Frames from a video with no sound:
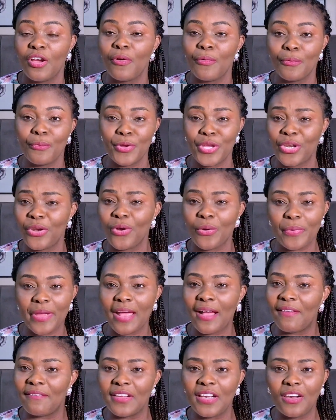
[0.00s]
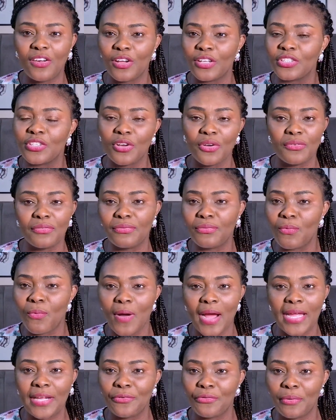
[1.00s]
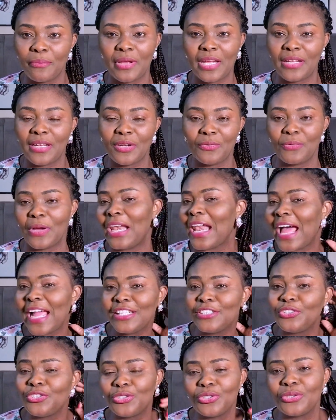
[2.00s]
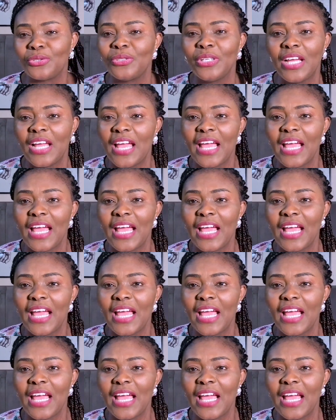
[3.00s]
We know we have a lot of wine remaining. Well, I do.